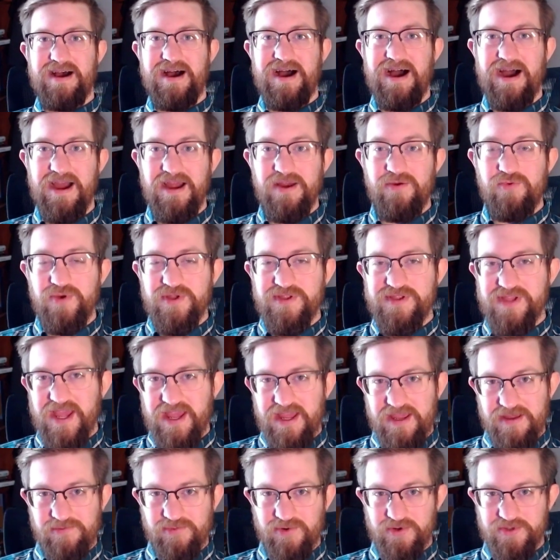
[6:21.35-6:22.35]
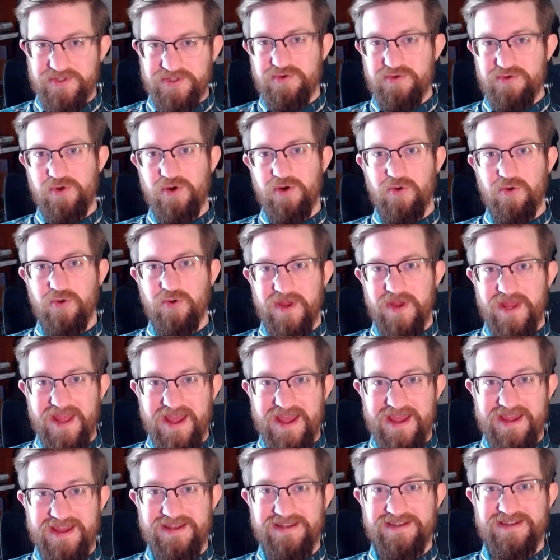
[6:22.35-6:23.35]
I was able to
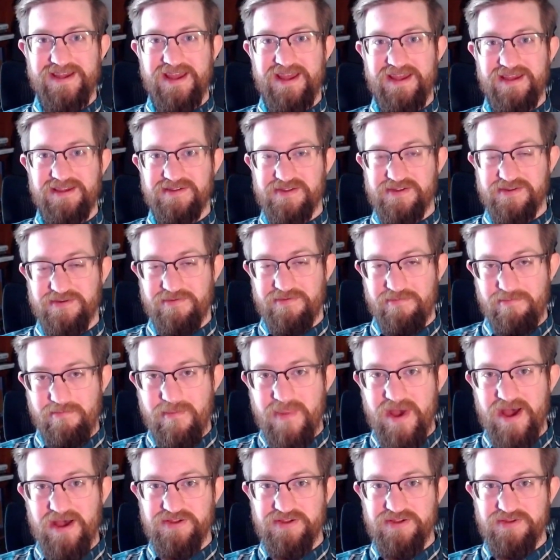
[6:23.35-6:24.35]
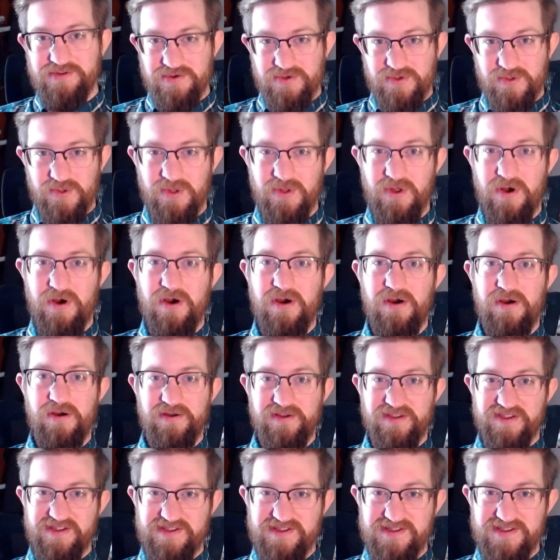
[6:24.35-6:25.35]
create a semester
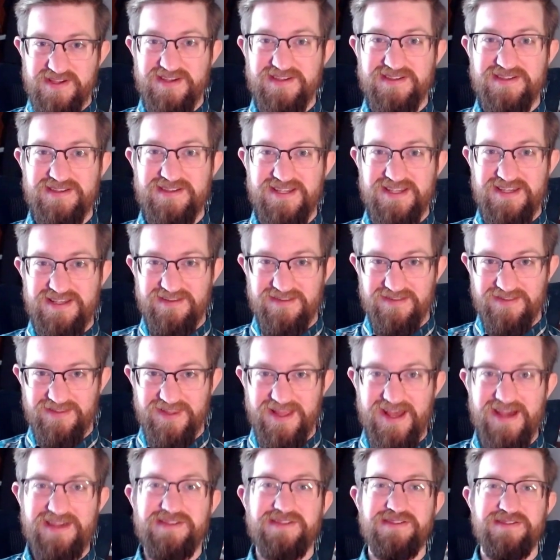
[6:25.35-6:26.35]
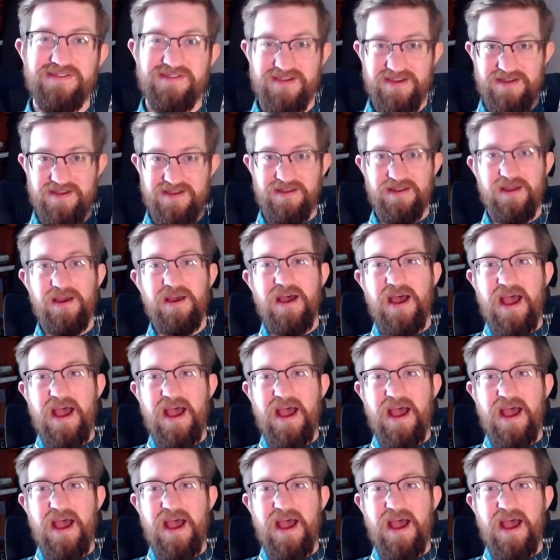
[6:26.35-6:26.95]
long 60 lesson